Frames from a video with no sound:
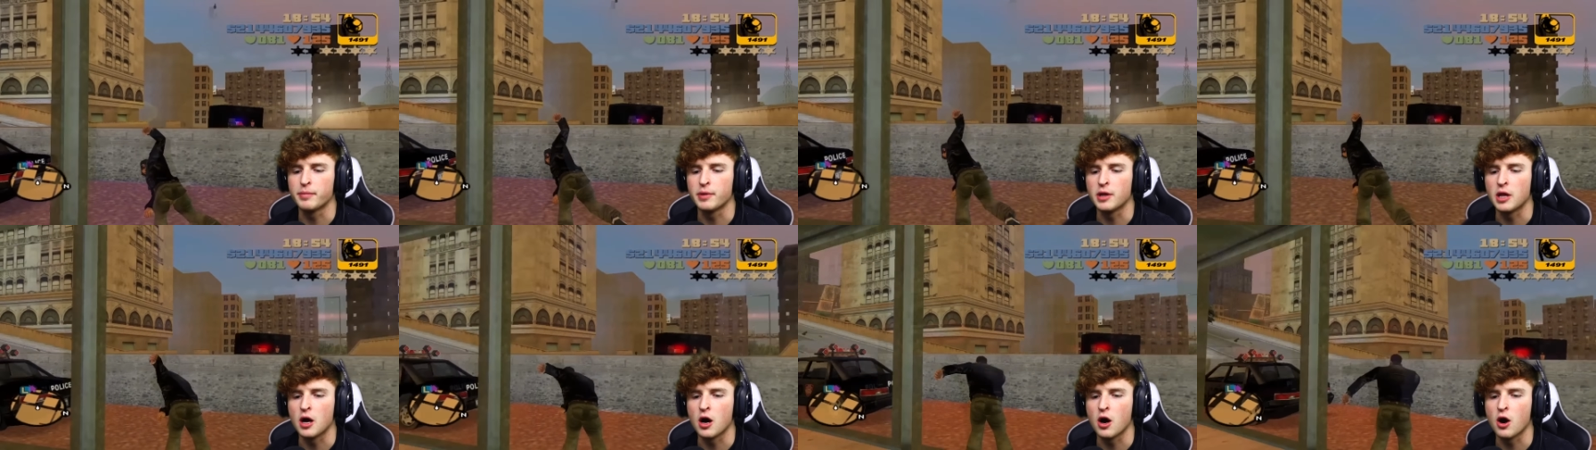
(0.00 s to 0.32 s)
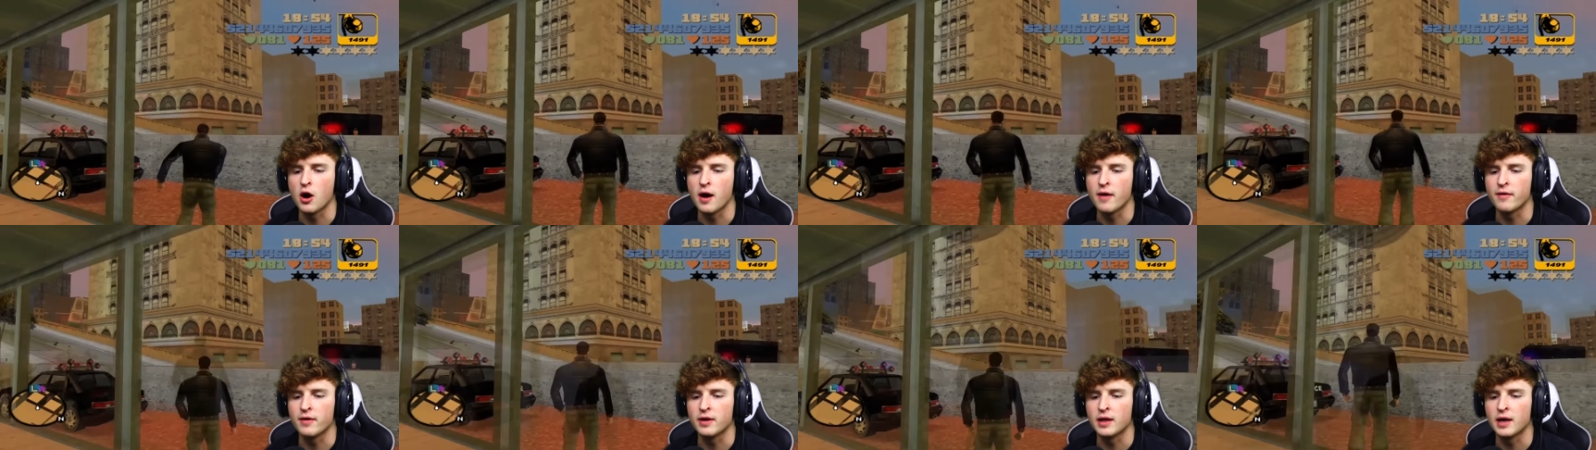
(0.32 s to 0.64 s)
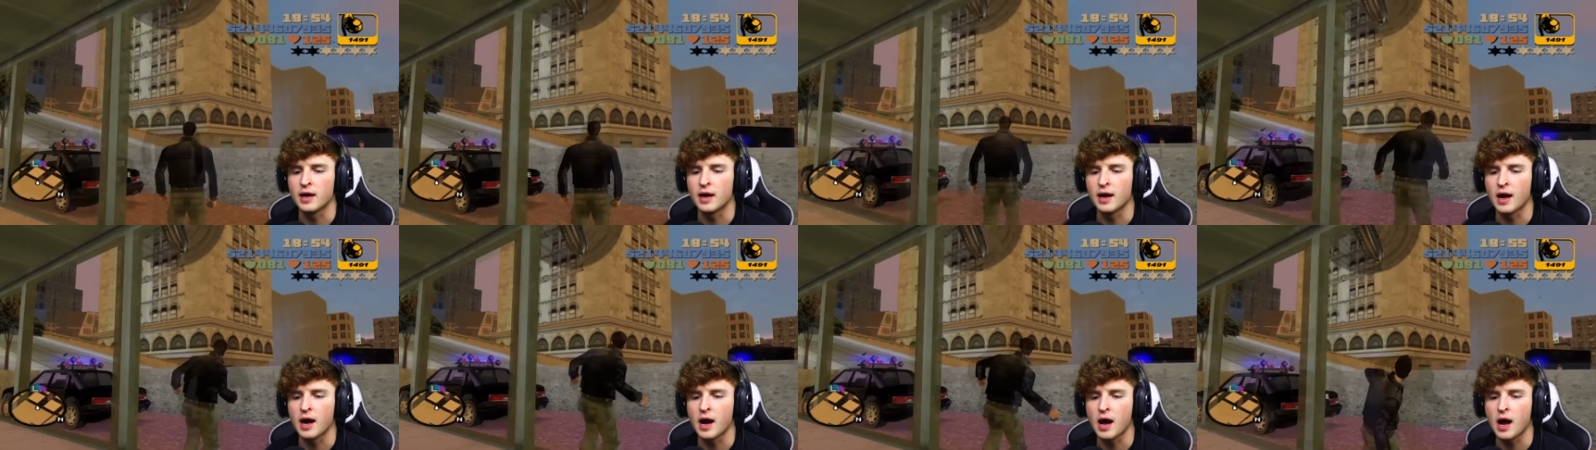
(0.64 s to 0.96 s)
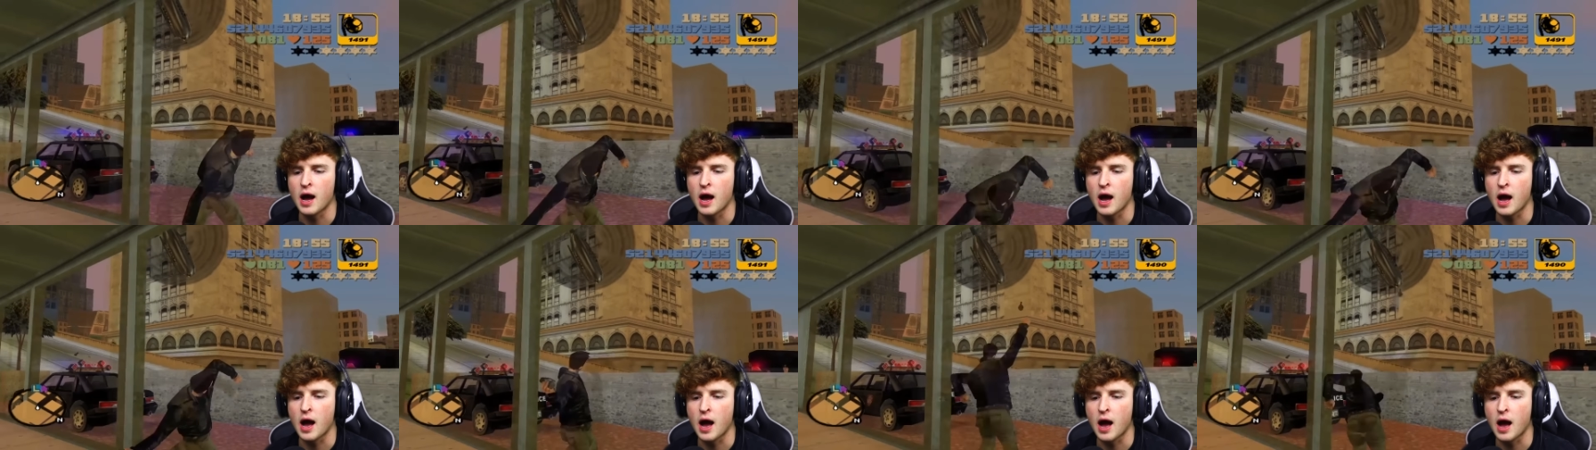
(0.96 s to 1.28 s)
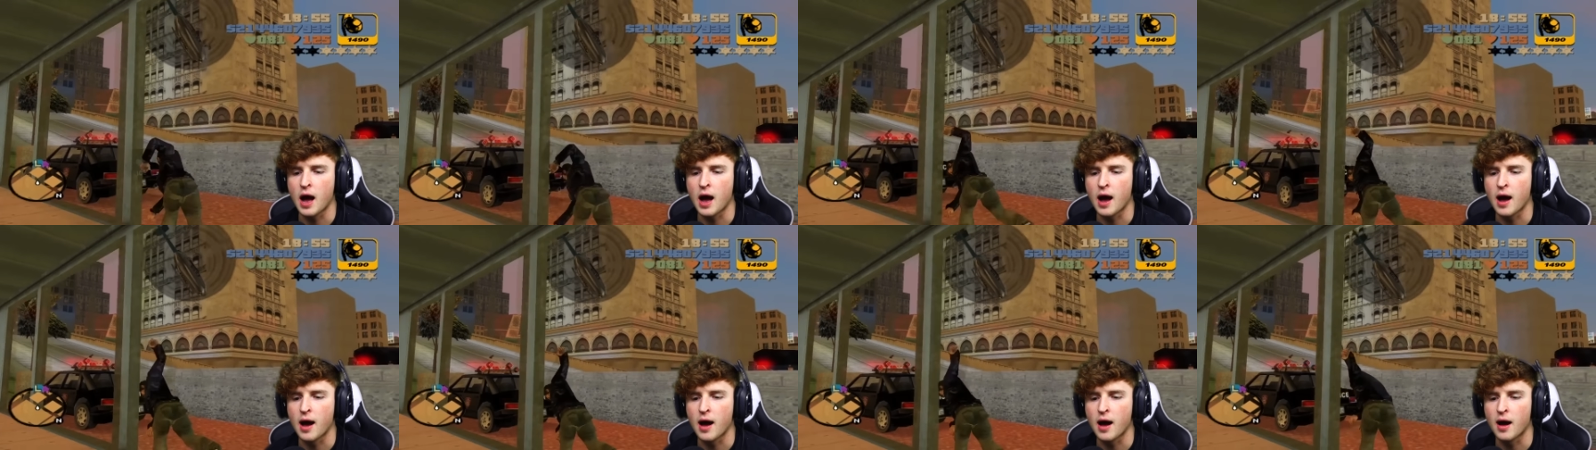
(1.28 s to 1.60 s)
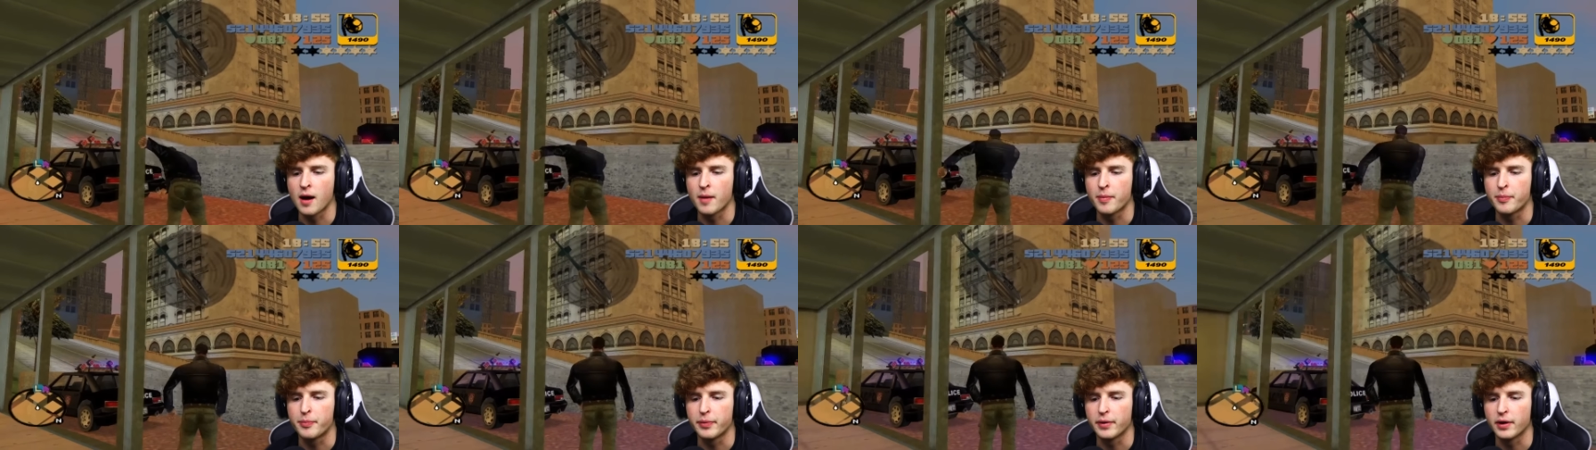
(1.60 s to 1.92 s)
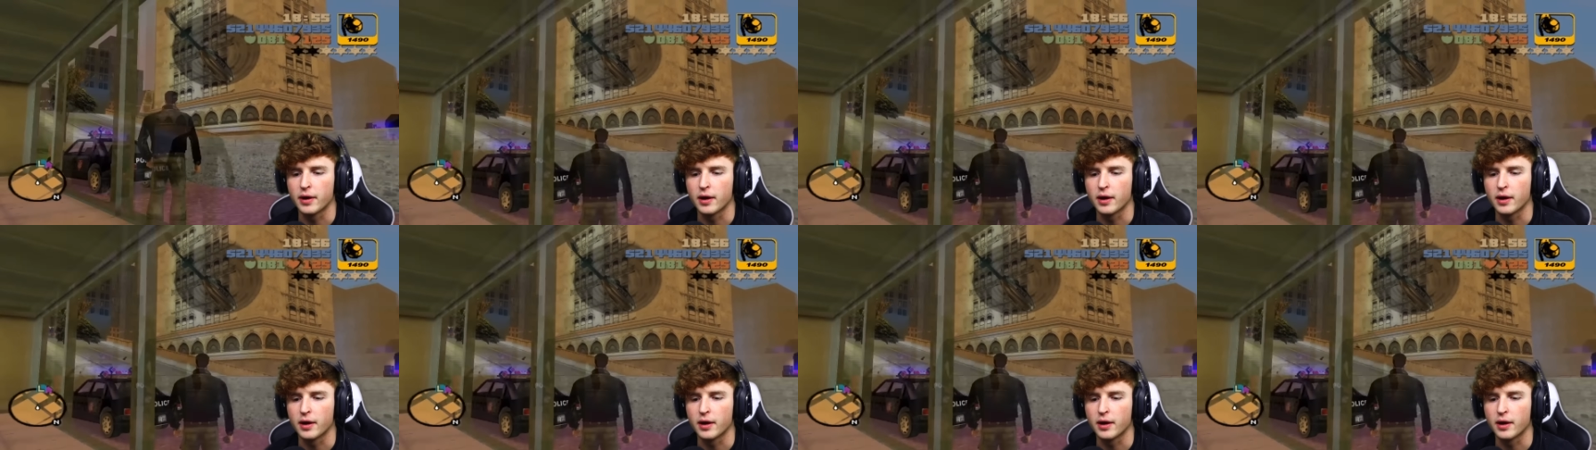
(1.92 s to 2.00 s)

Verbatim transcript: blow everything up!